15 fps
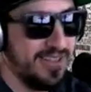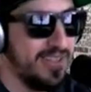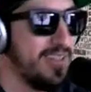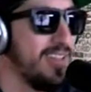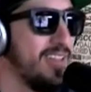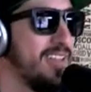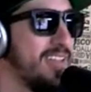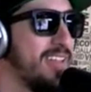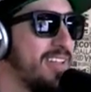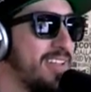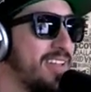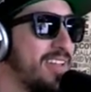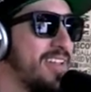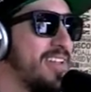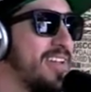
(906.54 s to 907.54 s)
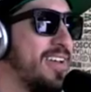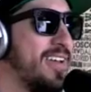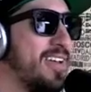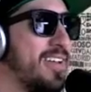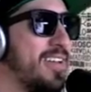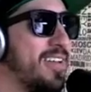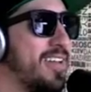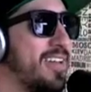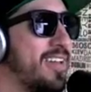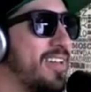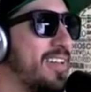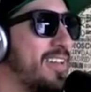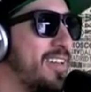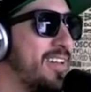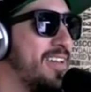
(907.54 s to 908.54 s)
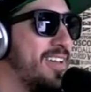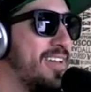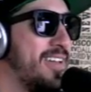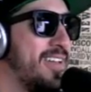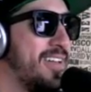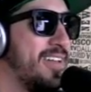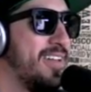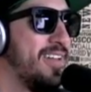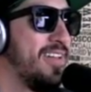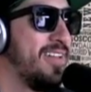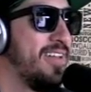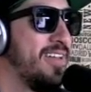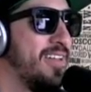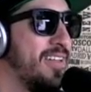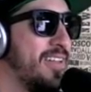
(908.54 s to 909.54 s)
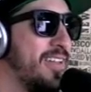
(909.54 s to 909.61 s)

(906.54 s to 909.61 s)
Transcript: [no speech]